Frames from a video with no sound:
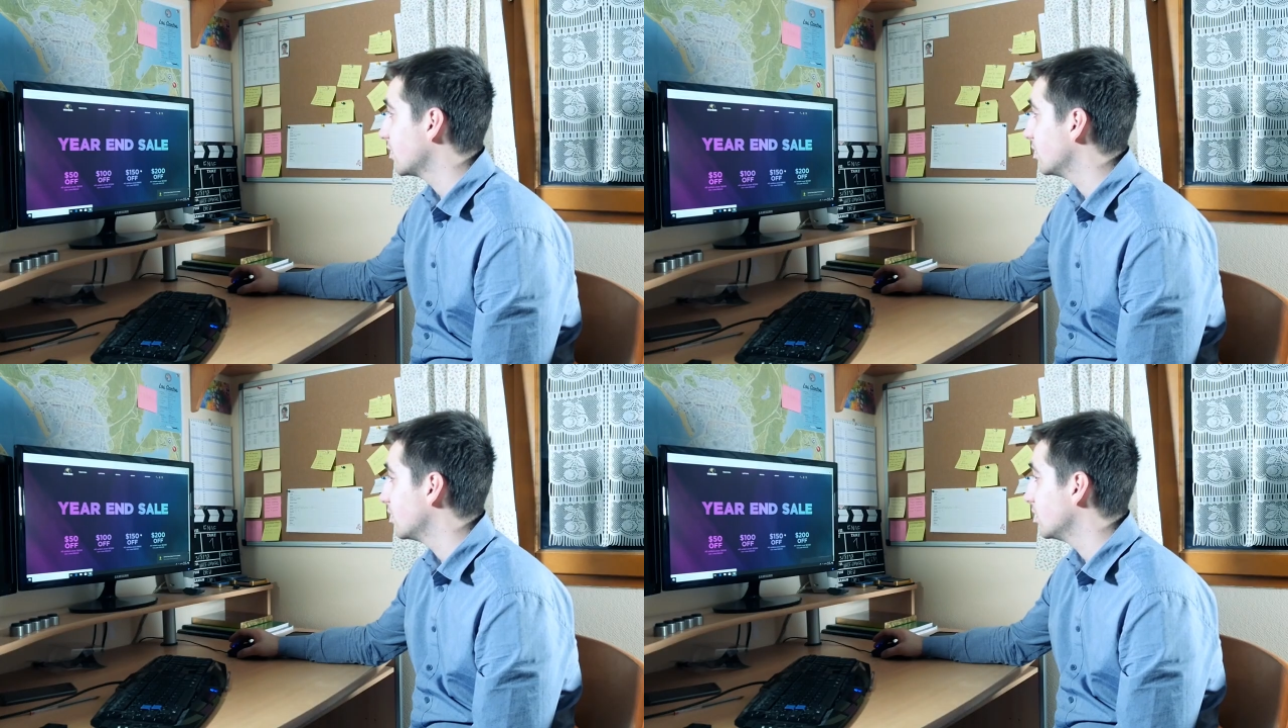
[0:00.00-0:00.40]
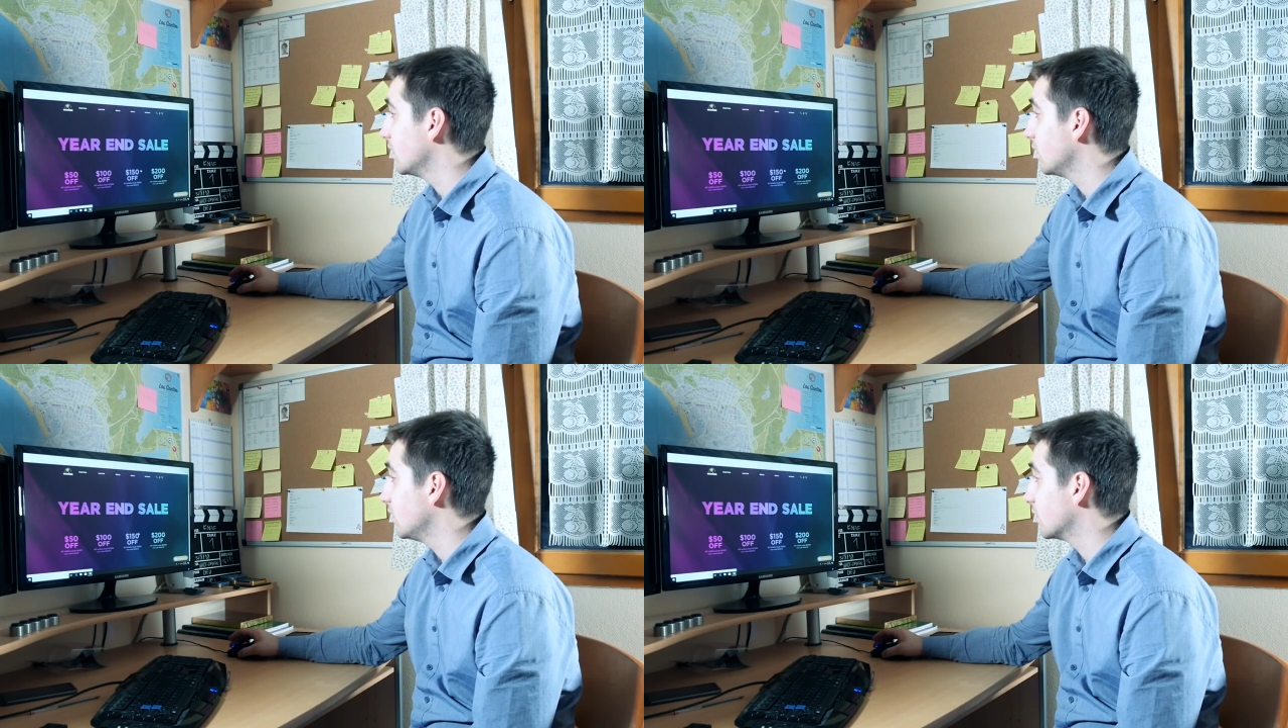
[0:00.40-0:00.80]

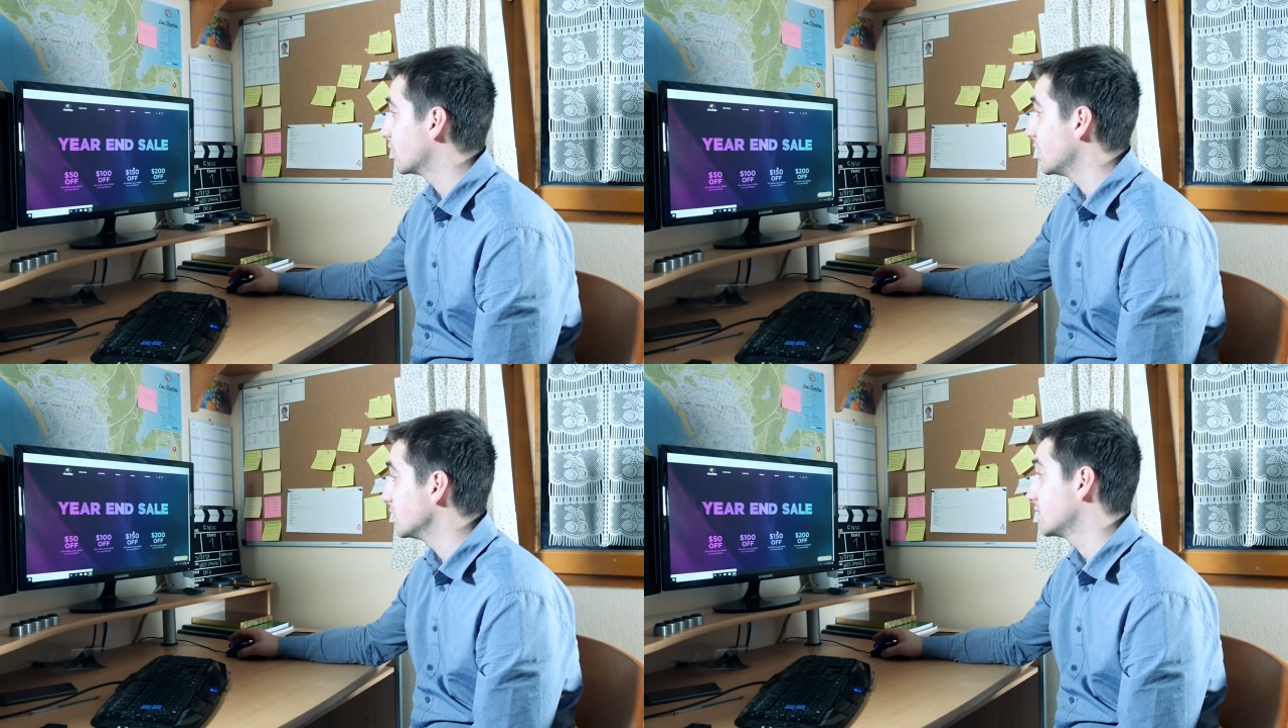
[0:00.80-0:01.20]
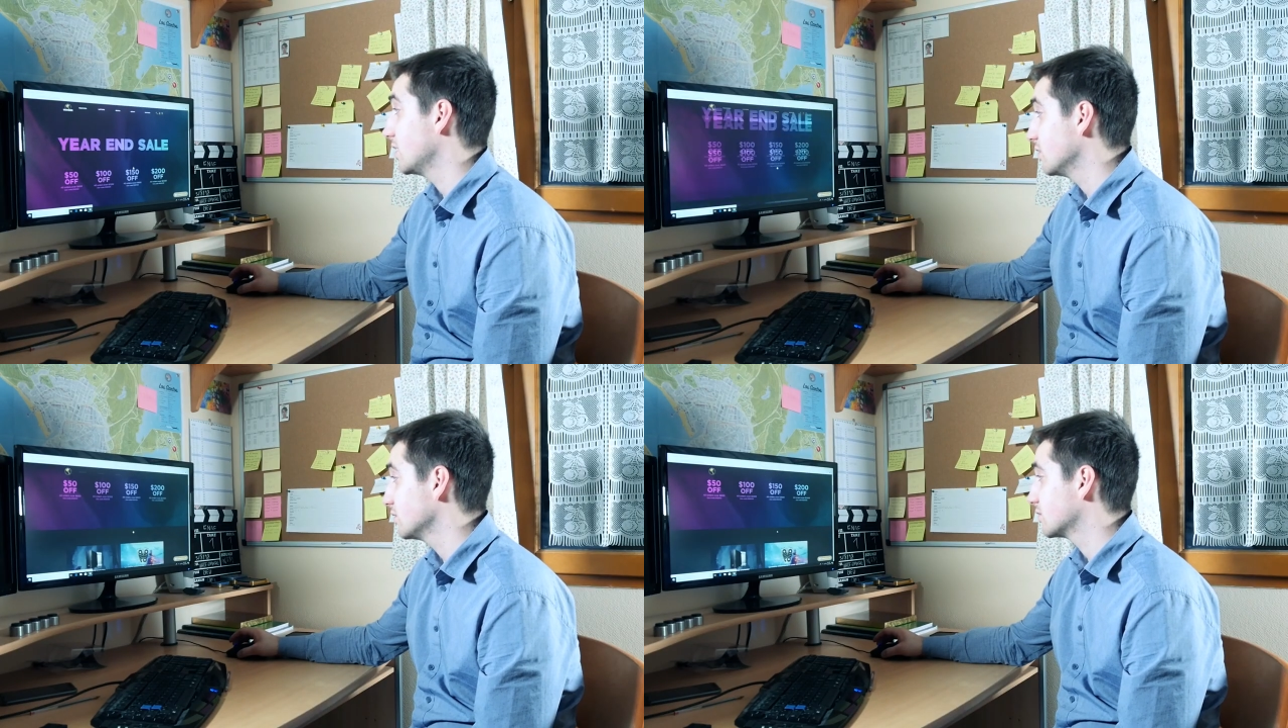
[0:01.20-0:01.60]

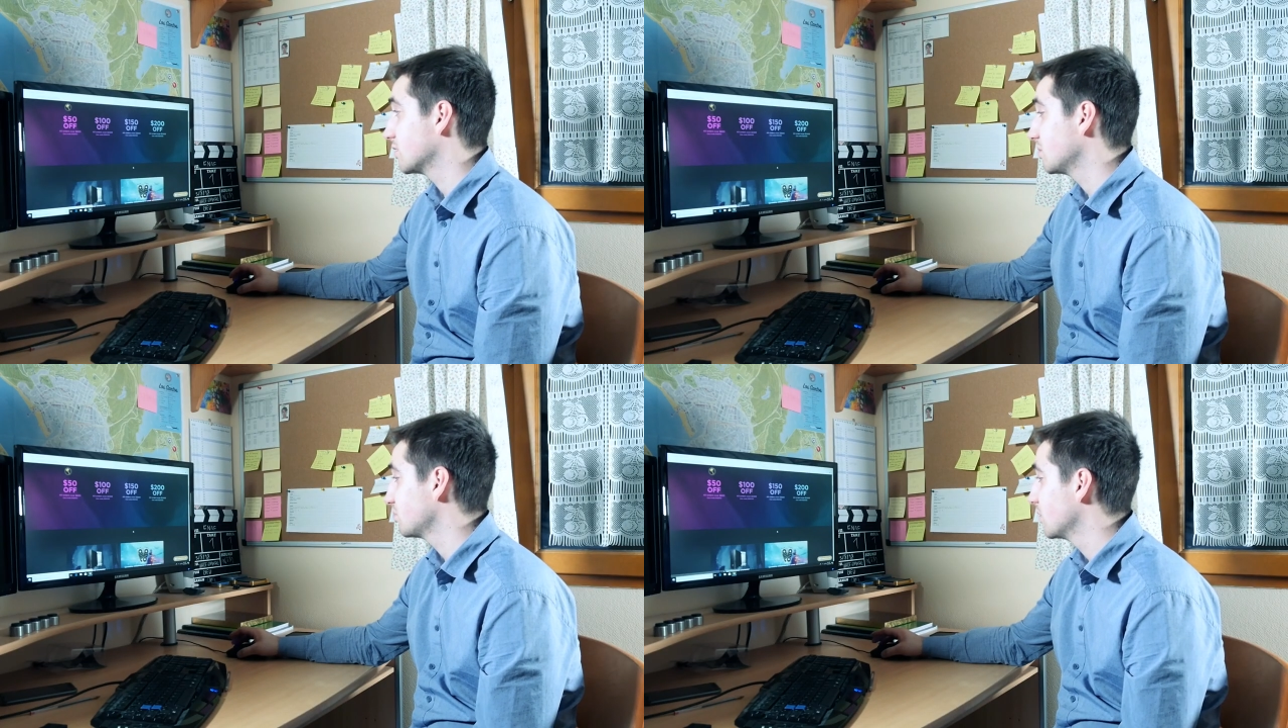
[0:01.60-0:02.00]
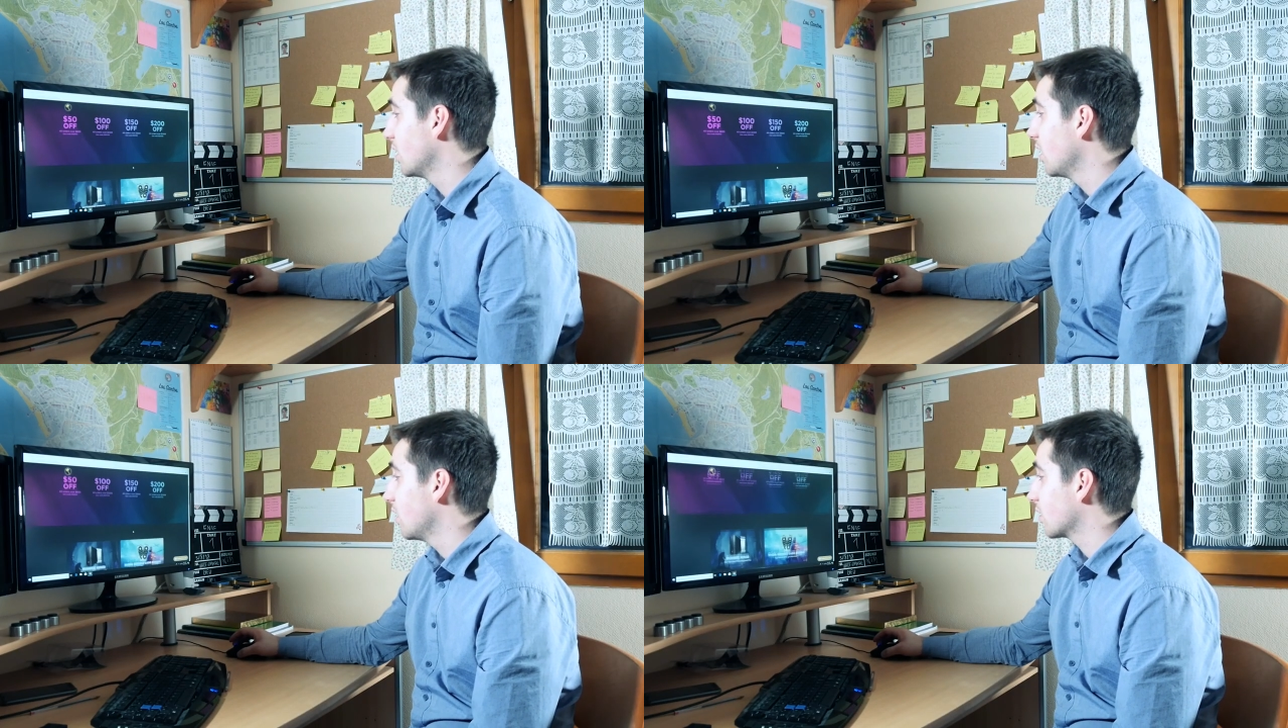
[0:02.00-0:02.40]
sales, so
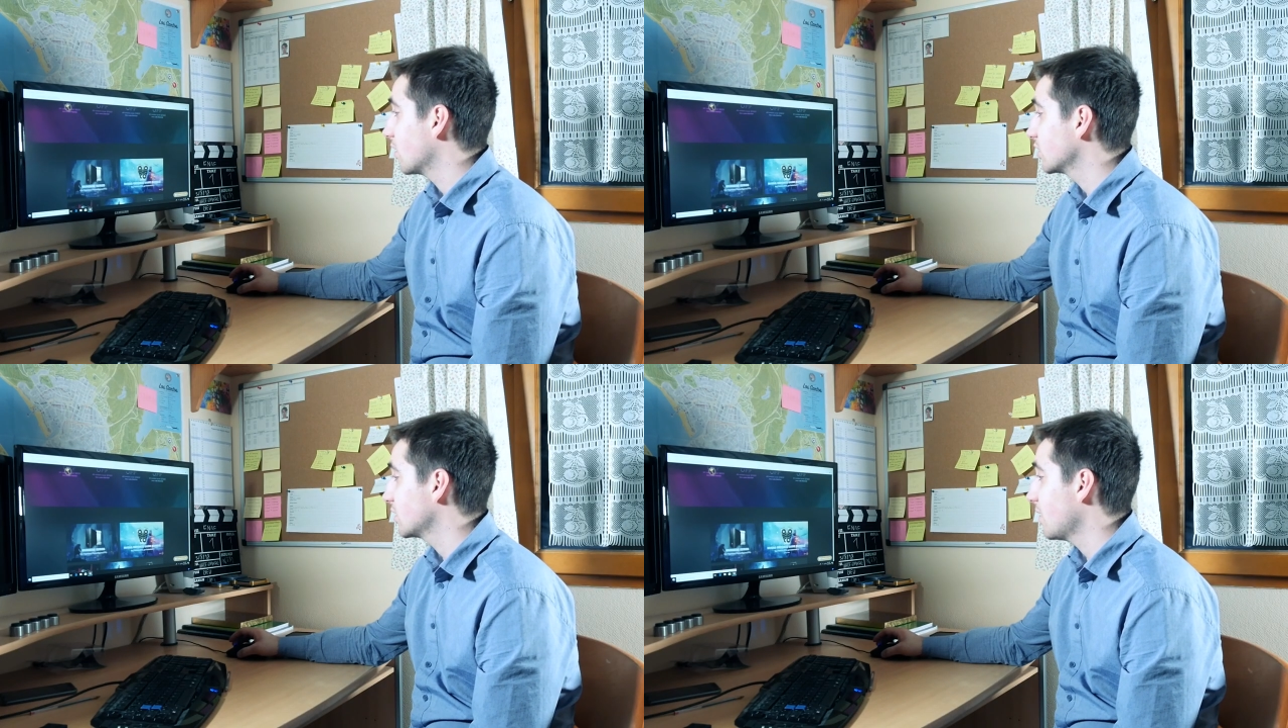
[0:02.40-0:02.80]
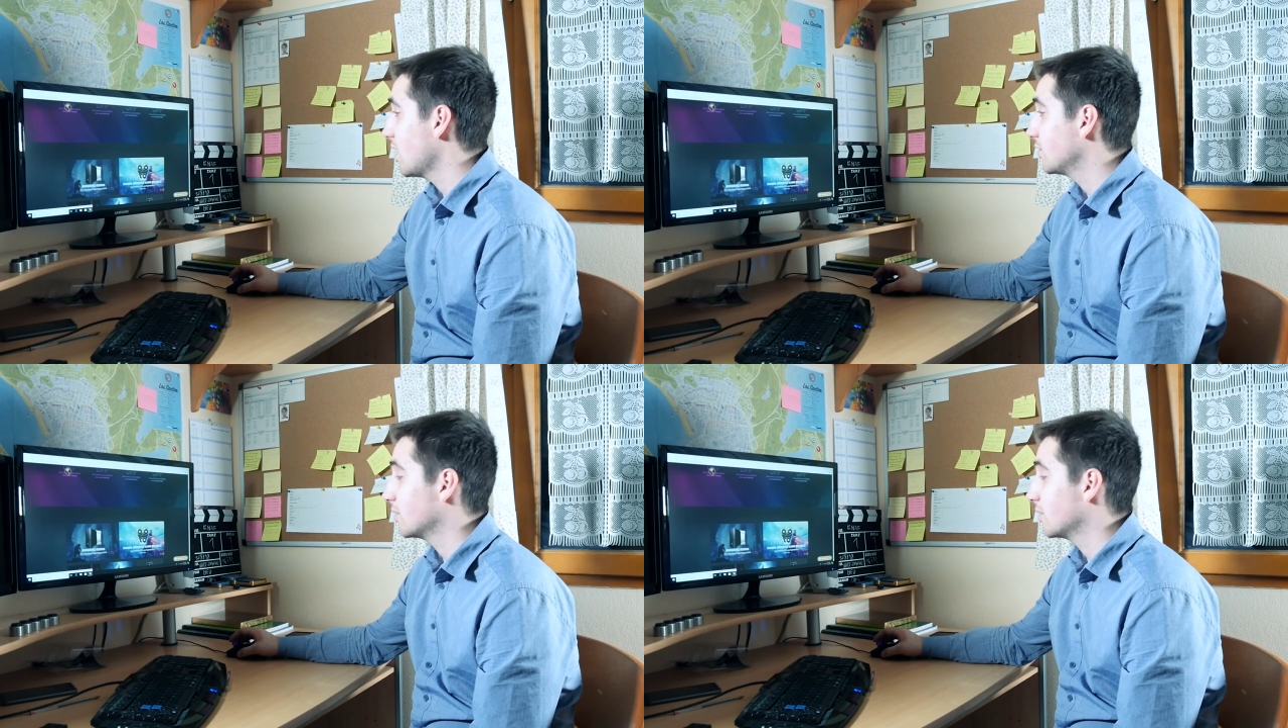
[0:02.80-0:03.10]
Go check them out.